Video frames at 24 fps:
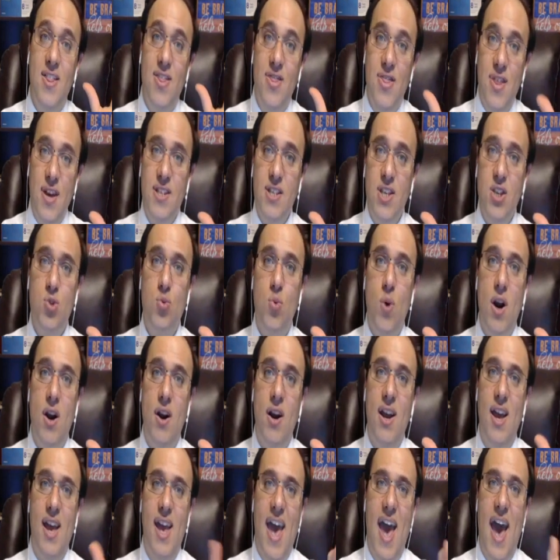This is
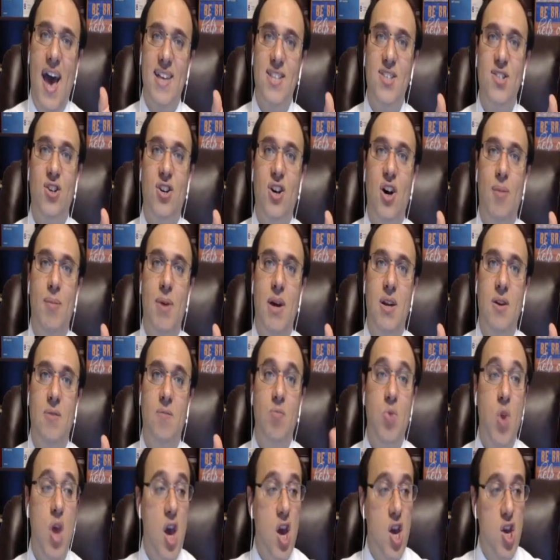where it has to come in.
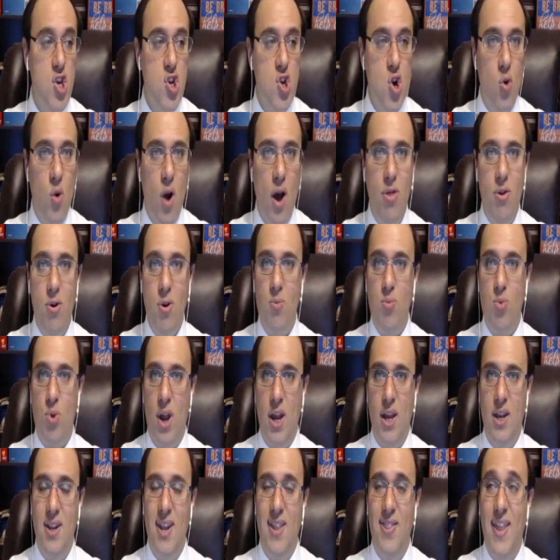Your other
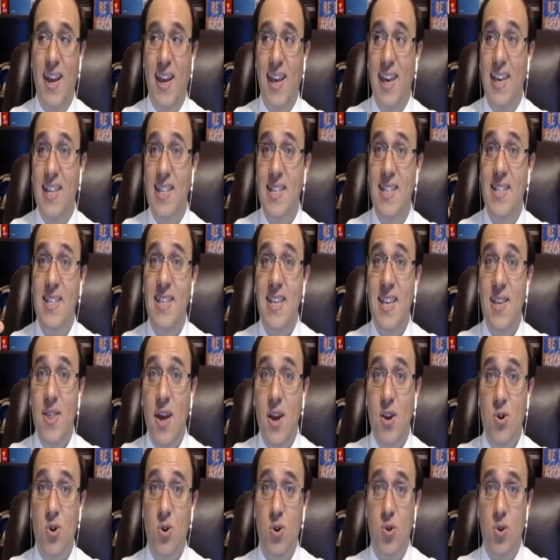brain that can see
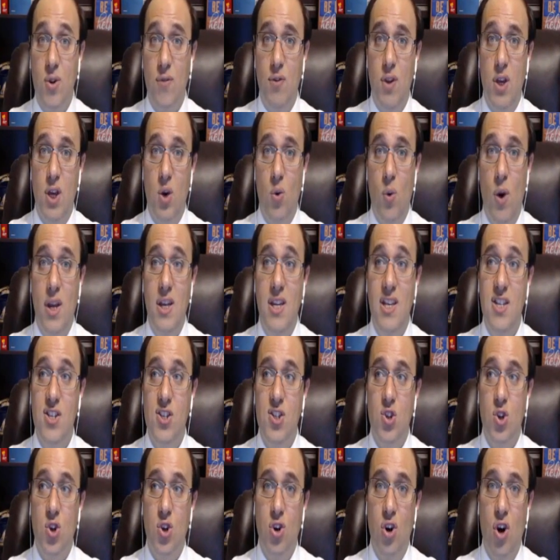that you're drifting away
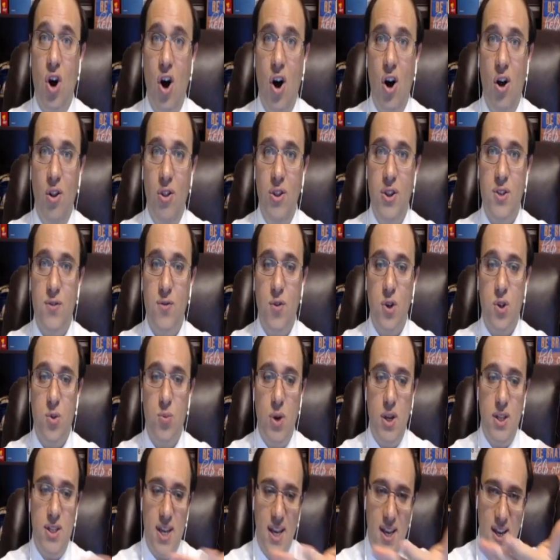needs to call this first
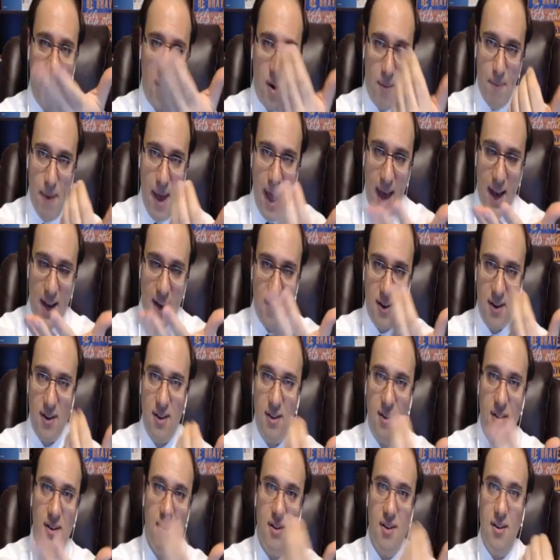brain and say, come back.
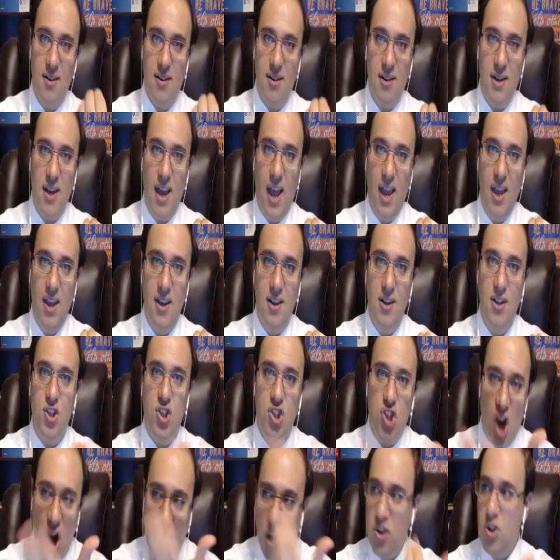Okay?
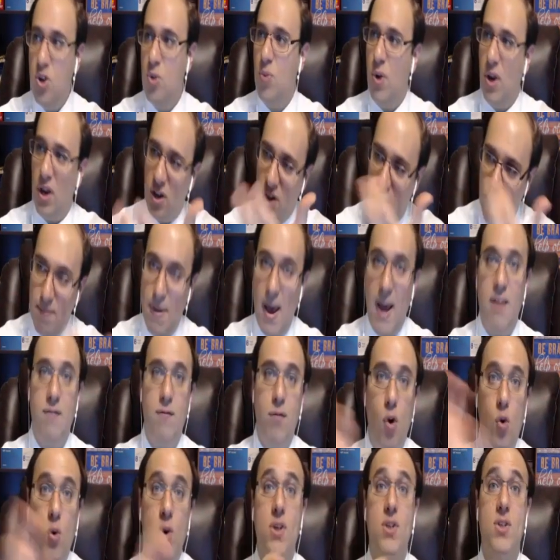Talk to your brain. Come back.
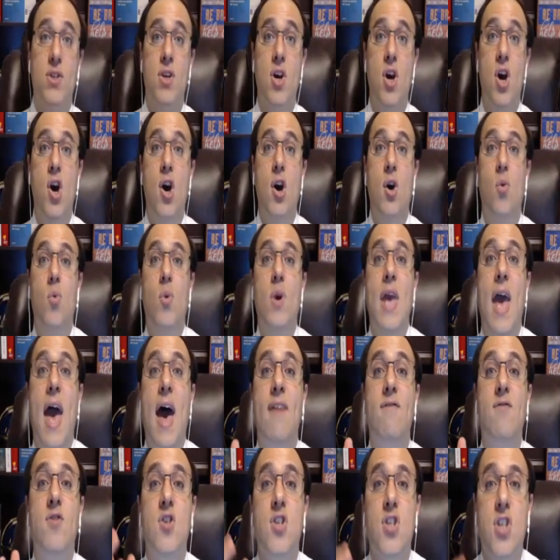Focus. We
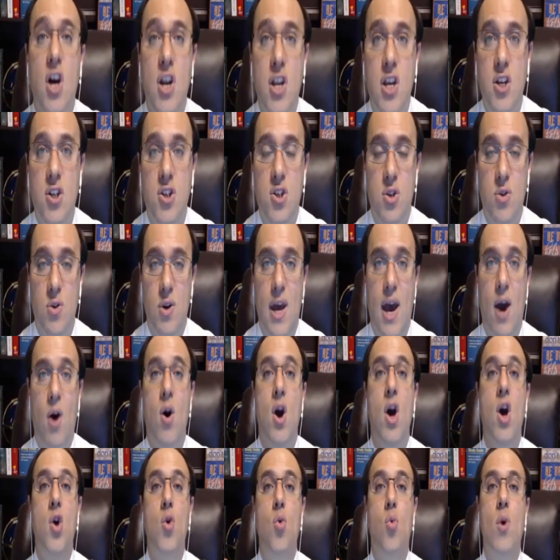have studying to do
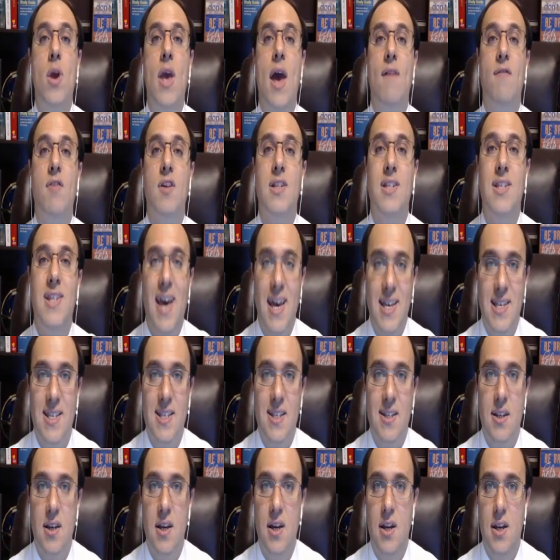now. We have a
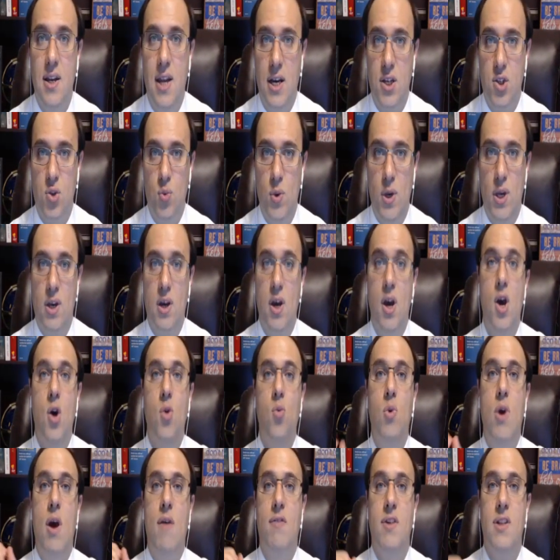test next week.
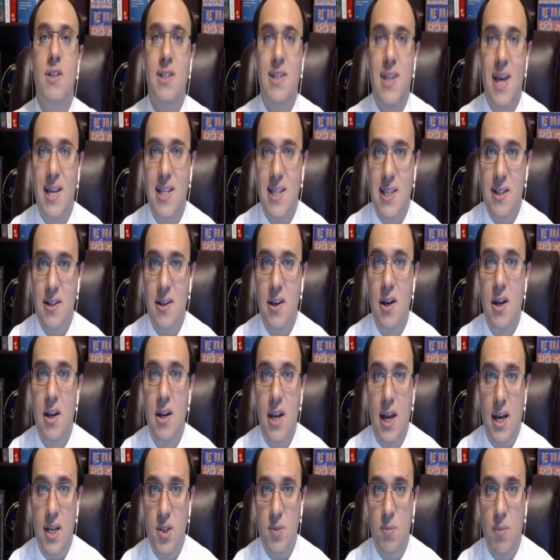We have a test
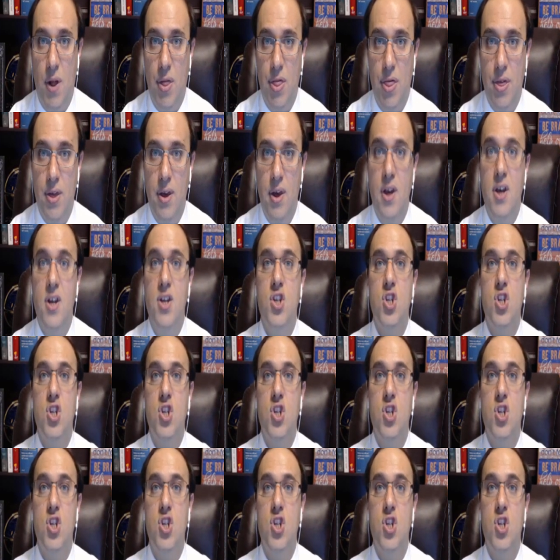next month.